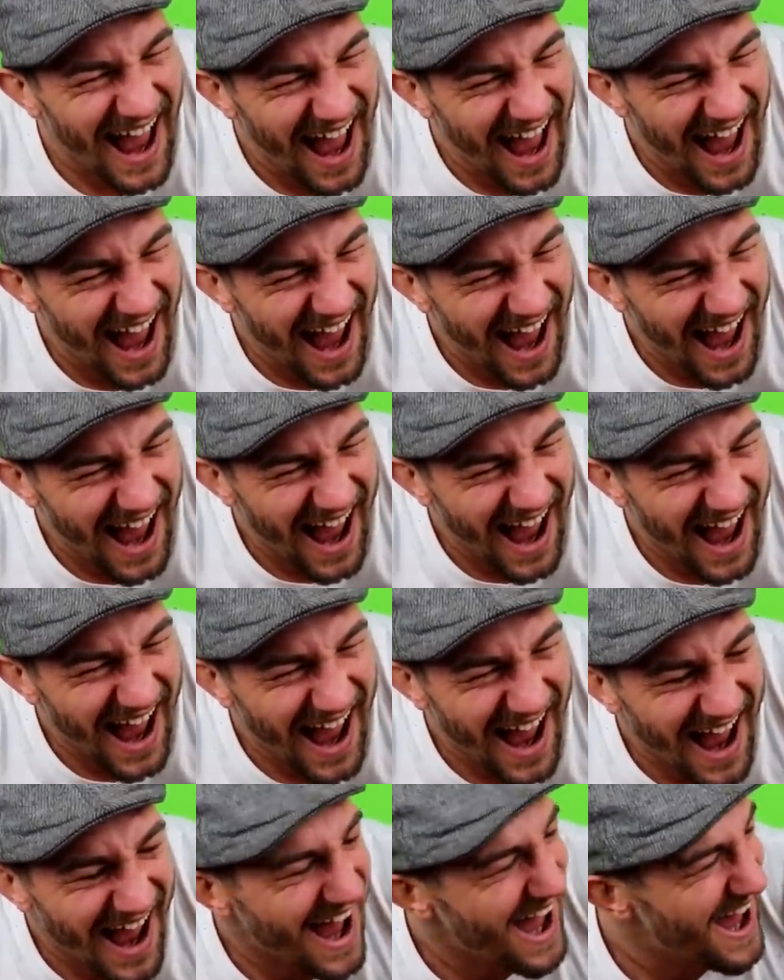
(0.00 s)

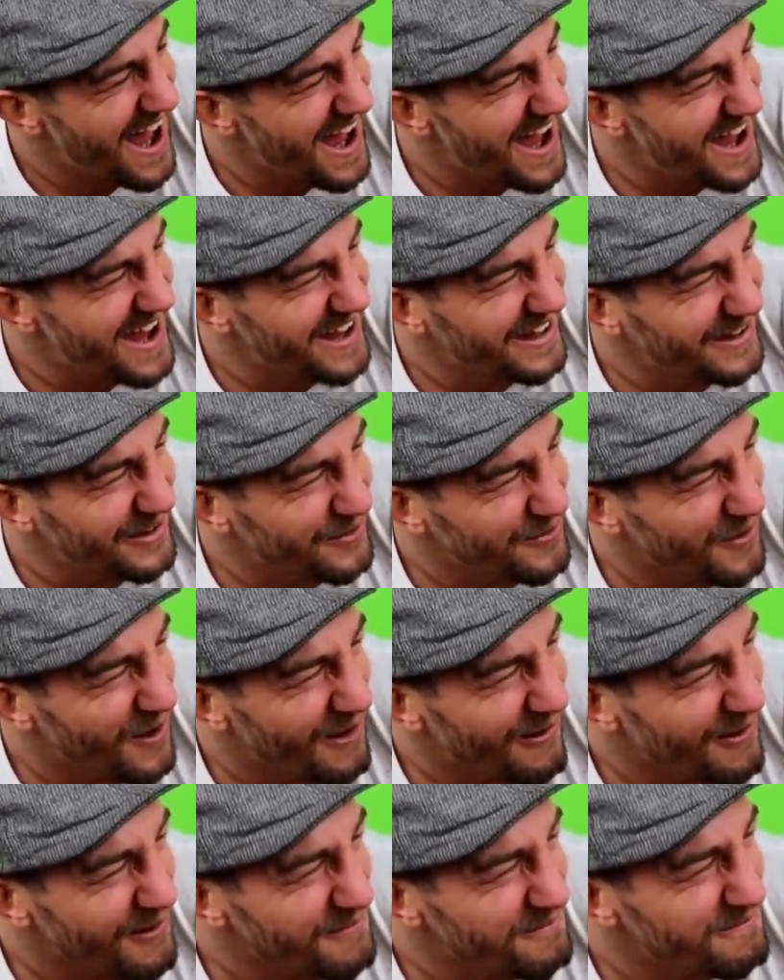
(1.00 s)
you
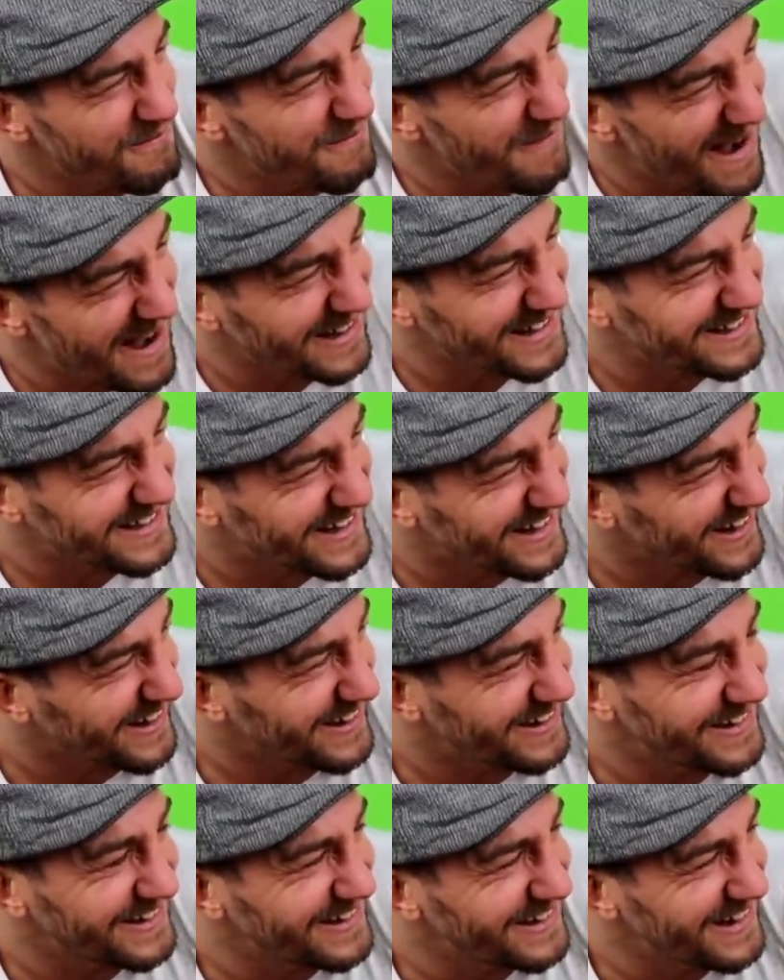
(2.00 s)
are a monster.
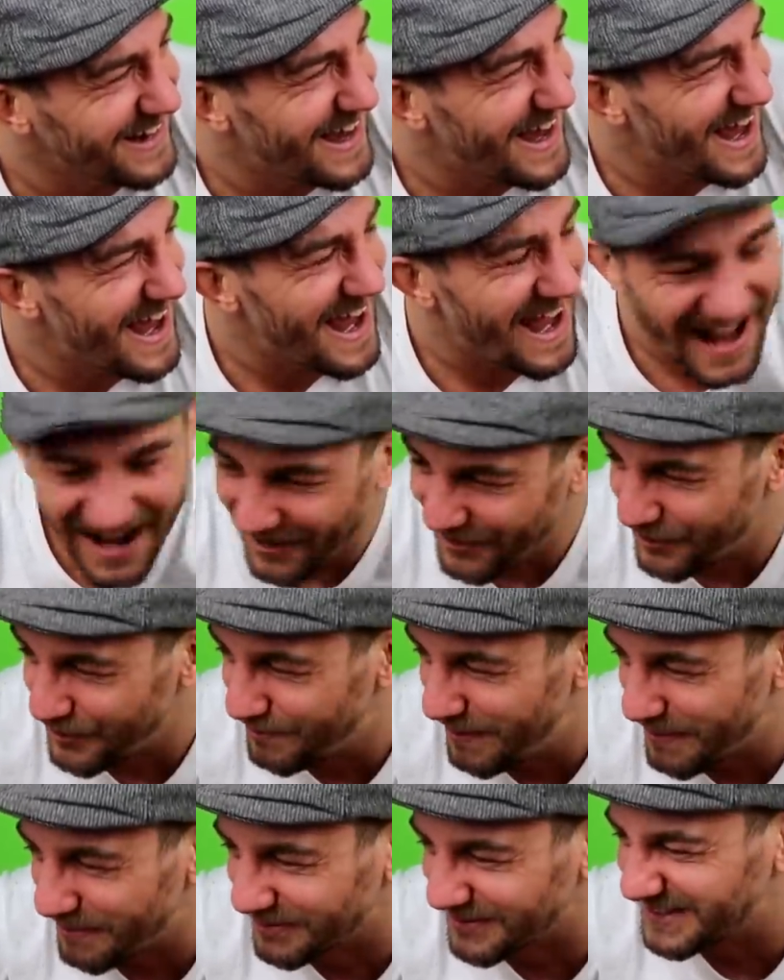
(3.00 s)
How do you
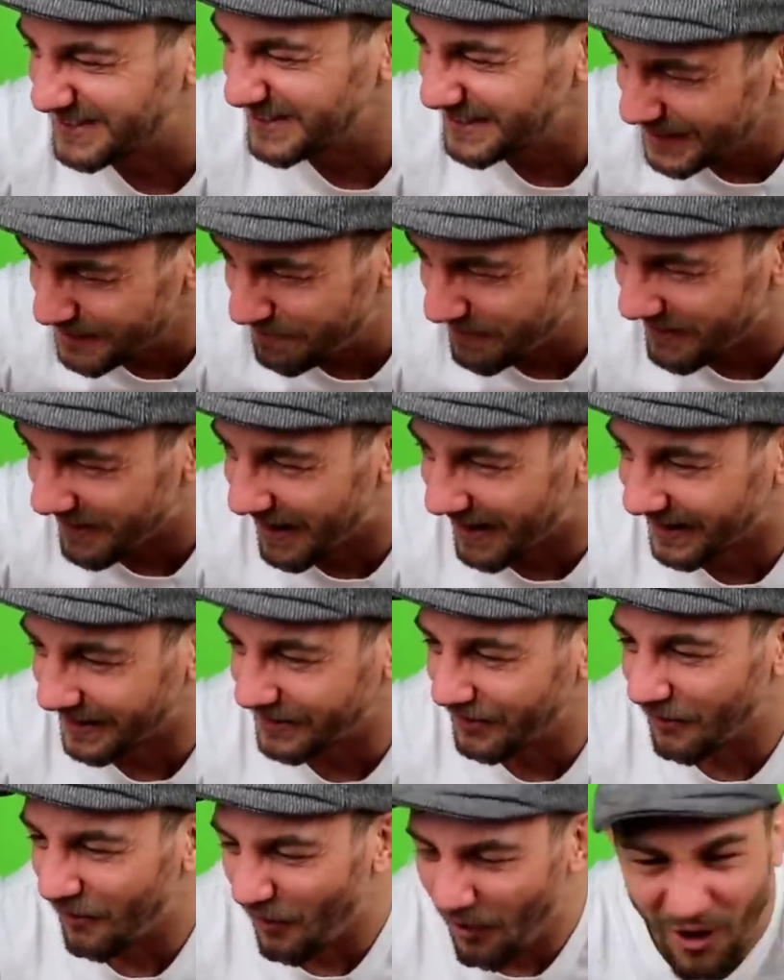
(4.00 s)
people sleep at
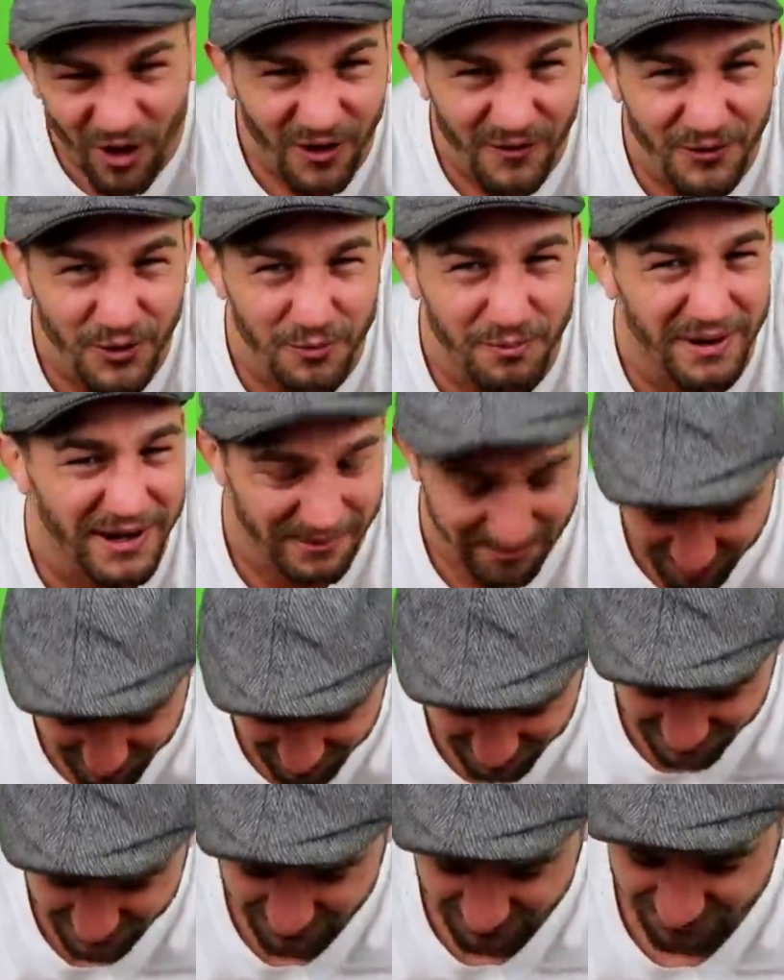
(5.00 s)
night? All of you
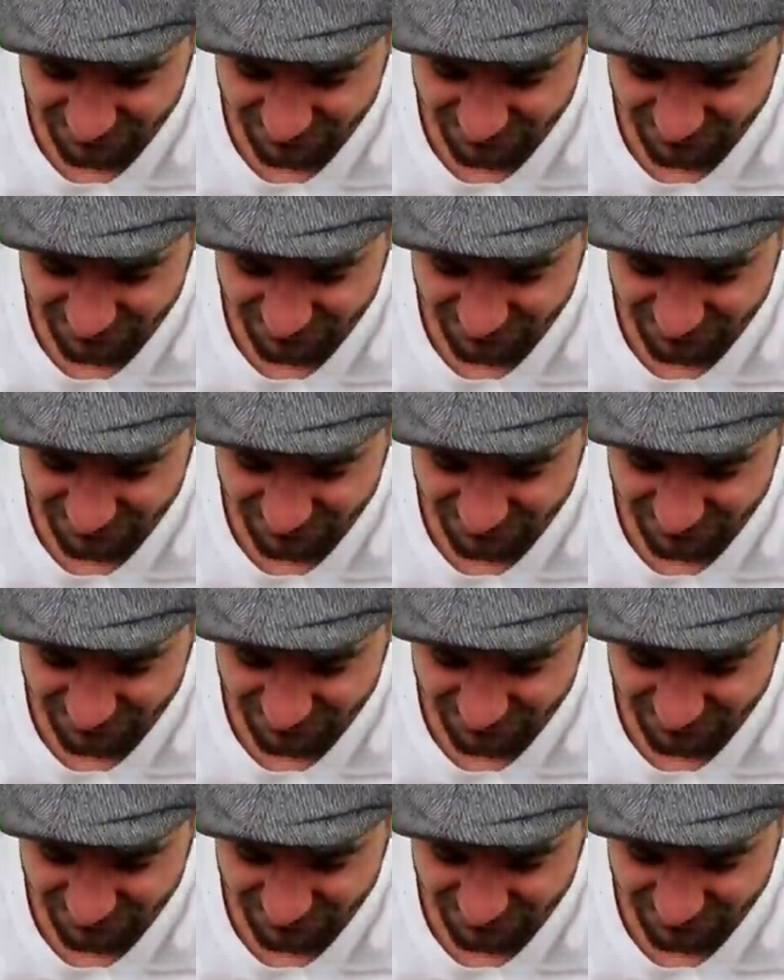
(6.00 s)
people.